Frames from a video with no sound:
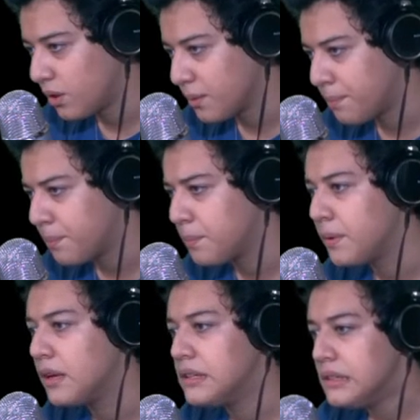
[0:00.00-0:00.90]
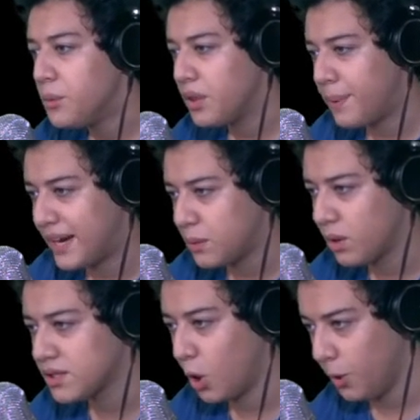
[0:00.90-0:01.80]
where the painting
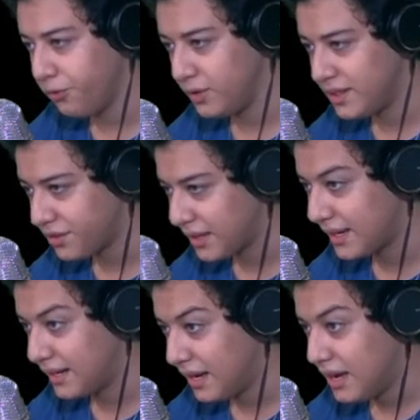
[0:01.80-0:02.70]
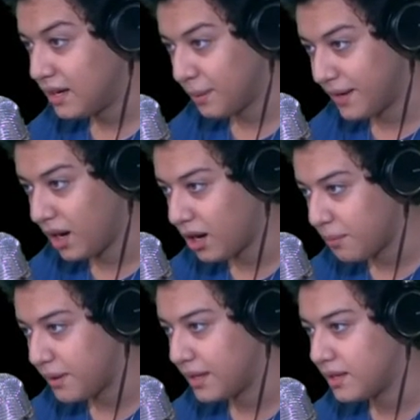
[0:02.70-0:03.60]
was. Hopefully, nothing can come and
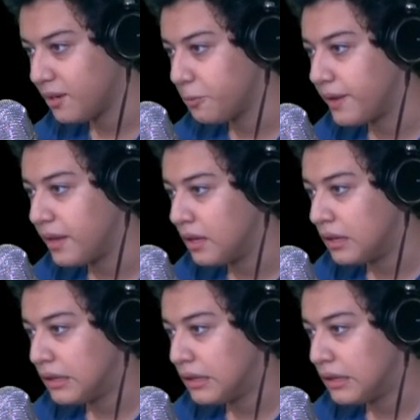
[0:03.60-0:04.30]
haunt me and kill me.